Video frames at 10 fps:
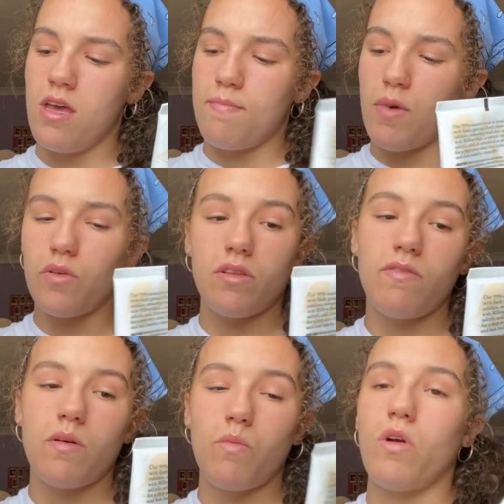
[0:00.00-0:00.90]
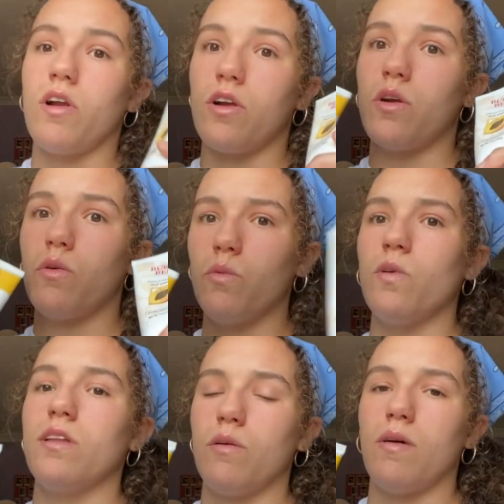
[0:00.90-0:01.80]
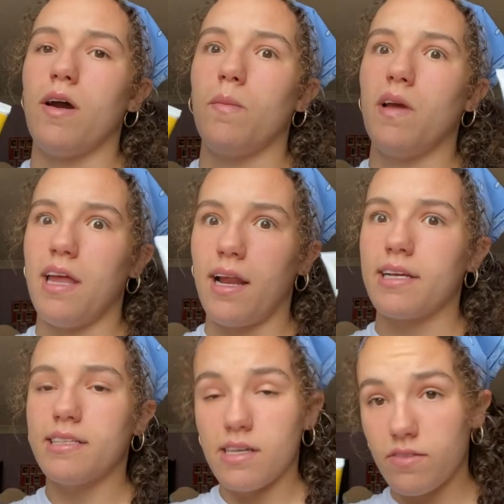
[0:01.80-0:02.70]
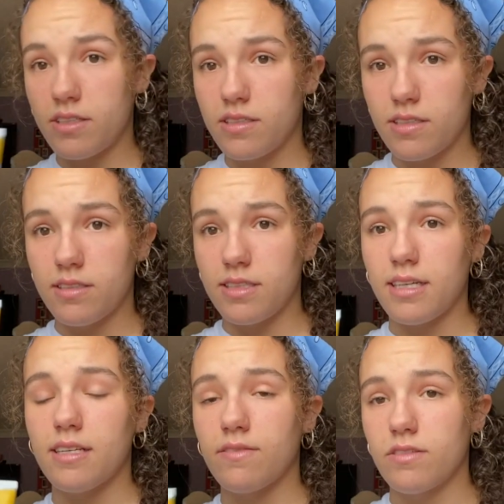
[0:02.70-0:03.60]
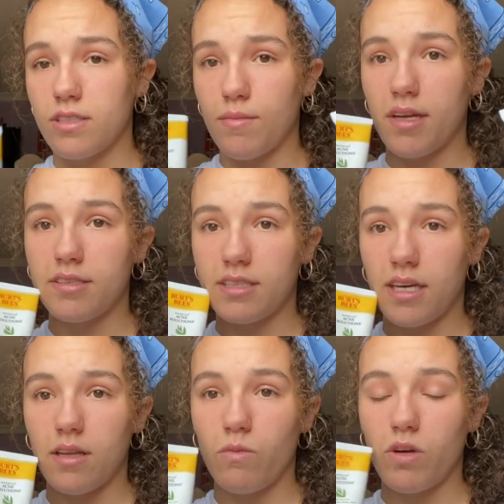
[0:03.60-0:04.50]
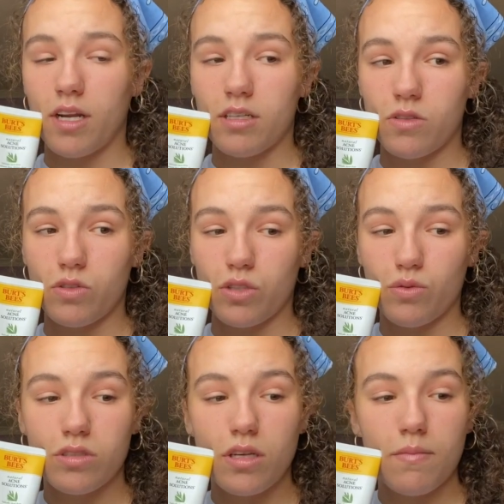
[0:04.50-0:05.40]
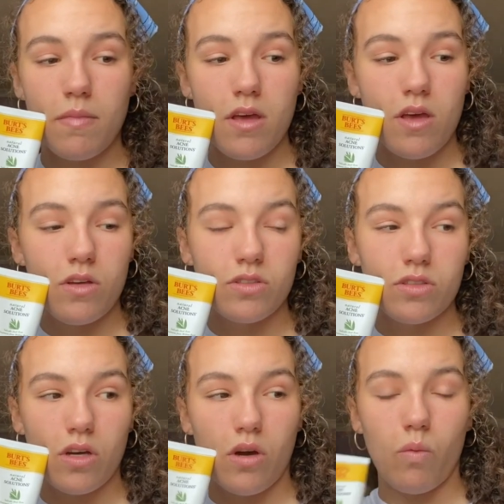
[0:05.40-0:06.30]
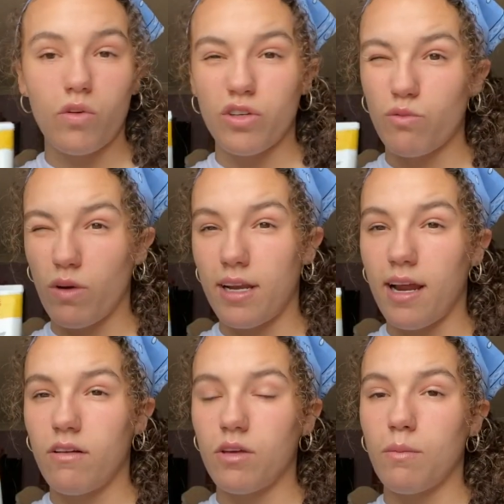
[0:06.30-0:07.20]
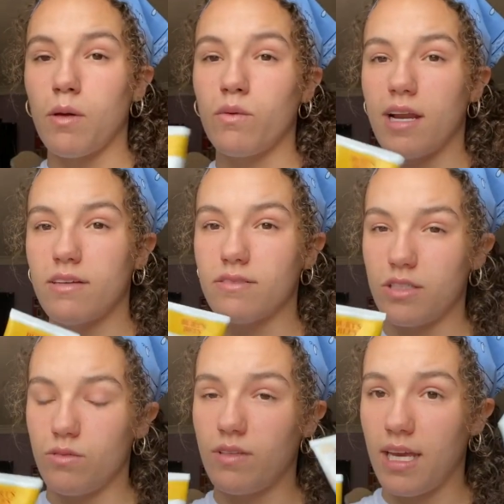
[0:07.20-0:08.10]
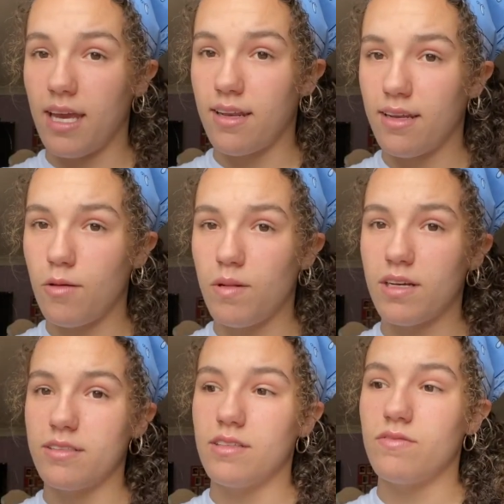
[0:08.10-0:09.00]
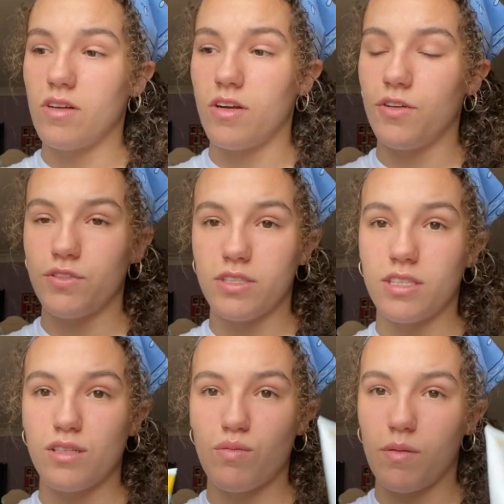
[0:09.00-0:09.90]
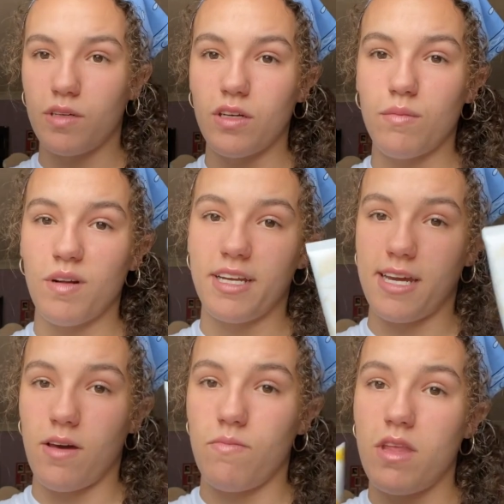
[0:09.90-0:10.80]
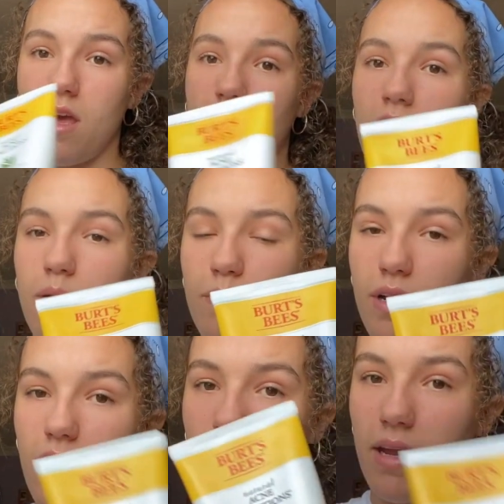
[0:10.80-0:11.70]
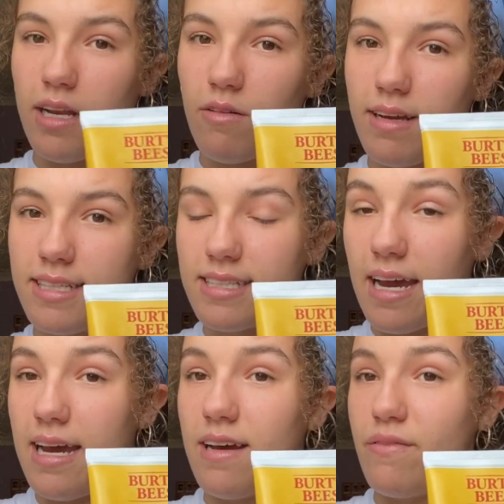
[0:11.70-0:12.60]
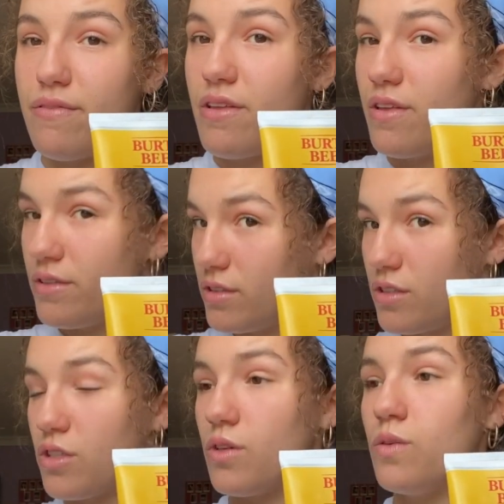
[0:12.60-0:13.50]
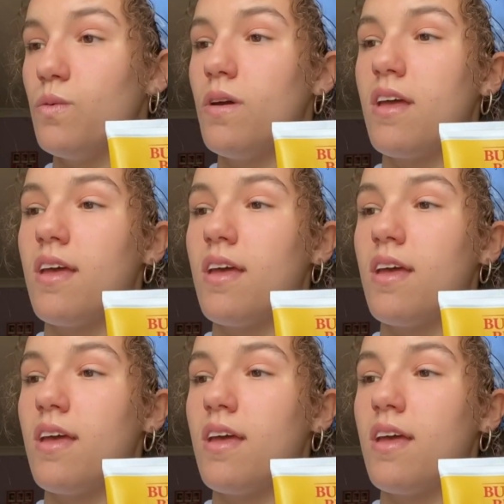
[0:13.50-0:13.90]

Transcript: both of them work really well but and I can definitely still see a difference in my skin when I don't use them so when you run out you may want to have another one handy because if not your skin's probably going to break out but um, anyways I have two